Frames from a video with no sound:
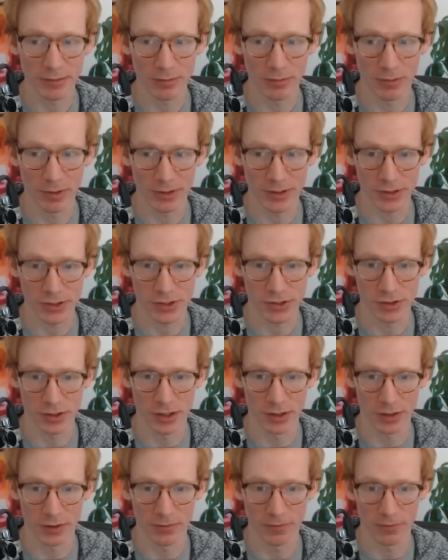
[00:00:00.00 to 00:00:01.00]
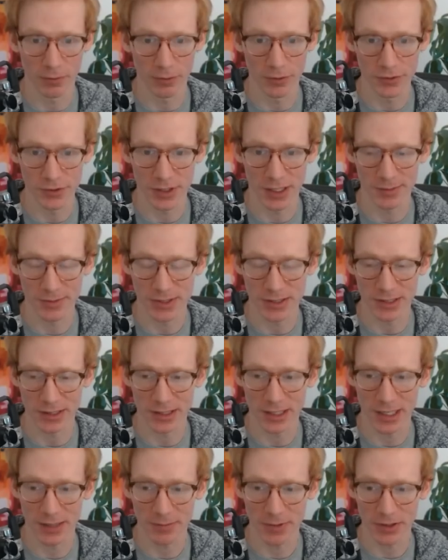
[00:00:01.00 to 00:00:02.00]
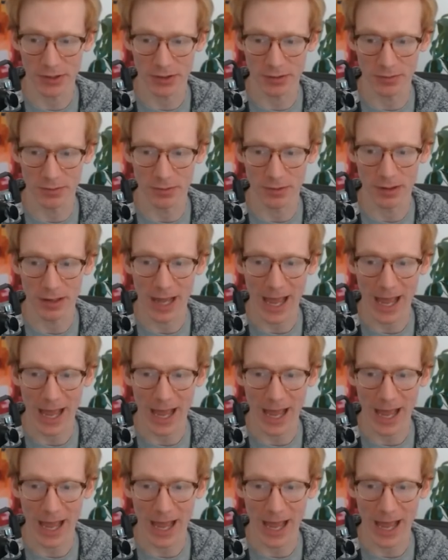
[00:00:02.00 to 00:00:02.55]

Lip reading: one of the stronger 4-drops in the game that you can